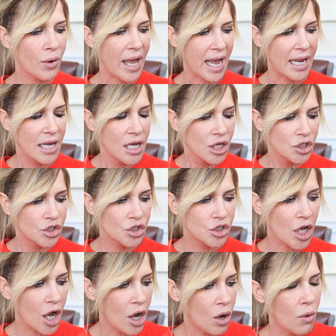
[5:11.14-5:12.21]
Okay,
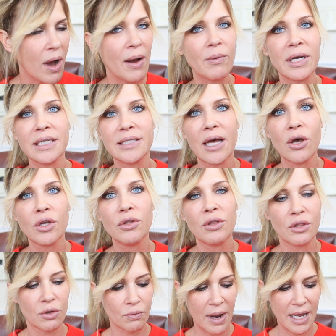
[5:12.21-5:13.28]
so I wanna tell you
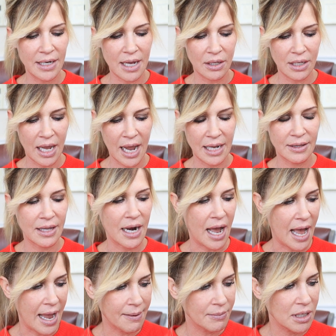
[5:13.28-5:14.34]
that the retinaldehyde that
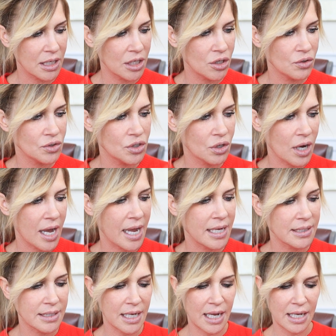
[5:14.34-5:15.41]
I'm gonna use, you
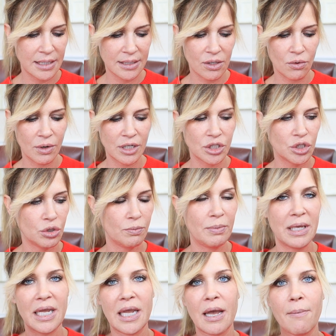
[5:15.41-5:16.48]
guys, is going to
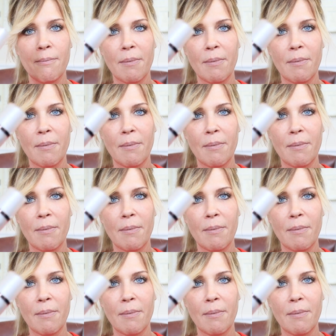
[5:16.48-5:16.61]
be